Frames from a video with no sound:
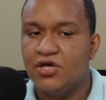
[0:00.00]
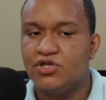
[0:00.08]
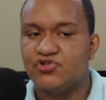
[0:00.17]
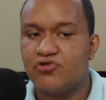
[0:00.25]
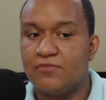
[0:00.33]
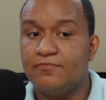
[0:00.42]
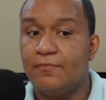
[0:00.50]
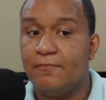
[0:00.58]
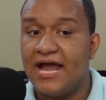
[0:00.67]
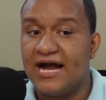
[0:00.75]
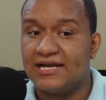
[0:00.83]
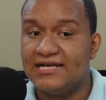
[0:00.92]
Trump
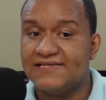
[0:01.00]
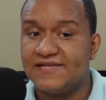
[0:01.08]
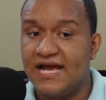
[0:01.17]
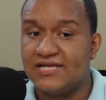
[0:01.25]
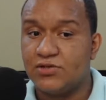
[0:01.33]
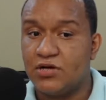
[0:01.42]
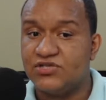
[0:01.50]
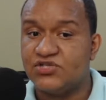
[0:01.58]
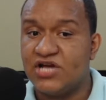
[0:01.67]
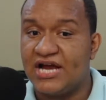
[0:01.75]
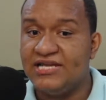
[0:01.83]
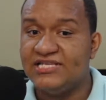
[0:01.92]
blacklists Exxon's
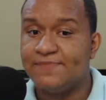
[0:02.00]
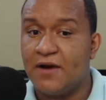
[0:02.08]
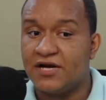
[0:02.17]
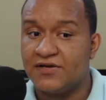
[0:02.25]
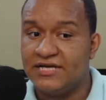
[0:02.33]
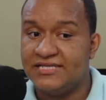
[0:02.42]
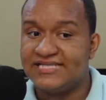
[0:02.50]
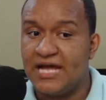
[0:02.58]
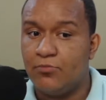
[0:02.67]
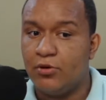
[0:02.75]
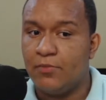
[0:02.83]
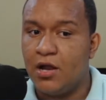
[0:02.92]
Chinese partner in
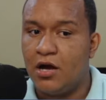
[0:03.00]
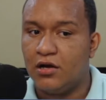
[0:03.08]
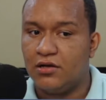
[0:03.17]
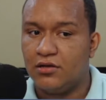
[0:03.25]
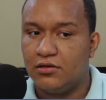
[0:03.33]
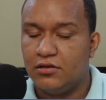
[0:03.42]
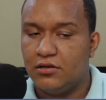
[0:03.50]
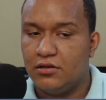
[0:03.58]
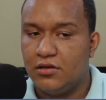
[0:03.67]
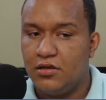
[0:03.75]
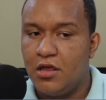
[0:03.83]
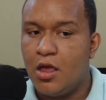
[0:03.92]
Stabroek Block.
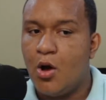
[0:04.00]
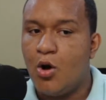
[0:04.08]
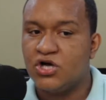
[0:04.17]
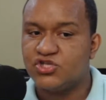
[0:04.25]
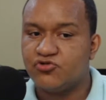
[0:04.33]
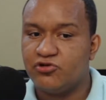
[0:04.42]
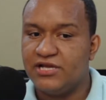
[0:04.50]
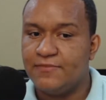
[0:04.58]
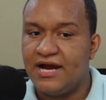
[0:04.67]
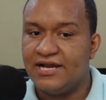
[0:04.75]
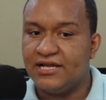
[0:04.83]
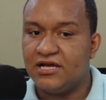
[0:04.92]
Australian
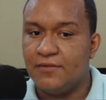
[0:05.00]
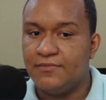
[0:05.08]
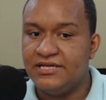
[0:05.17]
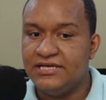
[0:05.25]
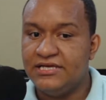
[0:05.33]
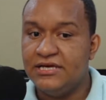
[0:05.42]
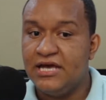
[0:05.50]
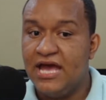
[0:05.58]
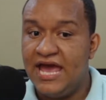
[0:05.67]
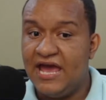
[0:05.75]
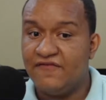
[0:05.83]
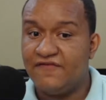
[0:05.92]
mining company
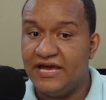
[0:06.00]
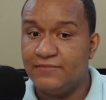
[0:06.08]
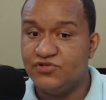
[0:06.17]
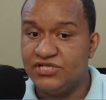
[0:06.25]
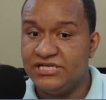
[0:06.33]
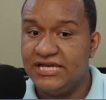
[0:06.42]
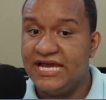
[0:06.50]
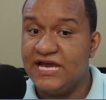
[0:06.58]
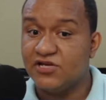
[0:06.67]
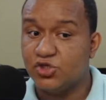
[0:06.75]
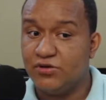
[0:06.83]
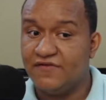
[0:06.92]
FMG here
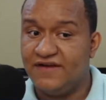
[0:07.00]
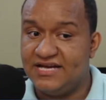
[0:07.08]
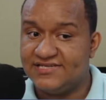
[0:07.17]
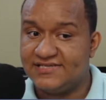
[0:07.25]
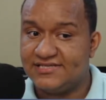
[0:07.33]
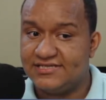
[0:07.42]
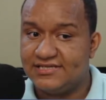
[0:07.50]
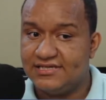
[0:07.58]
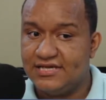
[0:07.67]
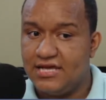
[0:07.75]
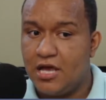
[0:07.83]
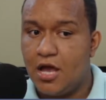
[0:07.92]
to invest.
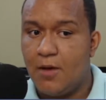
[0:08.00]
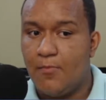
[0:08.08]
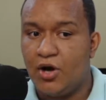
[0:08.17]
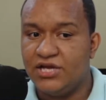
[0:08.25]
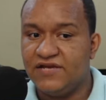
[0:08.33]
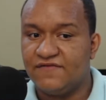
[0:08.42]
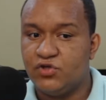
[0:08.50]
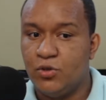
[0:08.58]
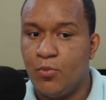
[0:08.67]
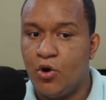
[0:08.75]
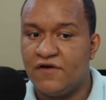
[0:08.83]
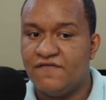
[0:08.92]
Body of
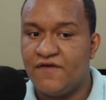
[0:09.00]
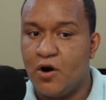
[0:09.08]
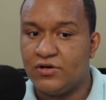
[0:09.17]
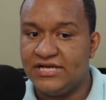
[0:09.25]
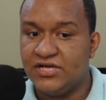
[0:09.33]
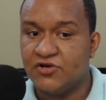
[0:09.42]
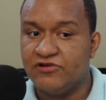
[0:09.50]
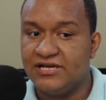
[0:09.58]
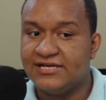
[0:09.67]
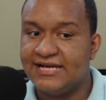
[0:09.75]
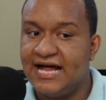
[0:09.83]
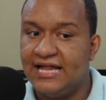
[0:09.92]
newborn found in Crane
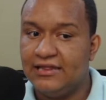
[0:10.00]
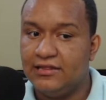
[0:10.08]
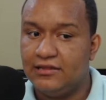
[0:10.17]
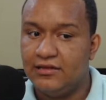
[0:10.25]
Canal.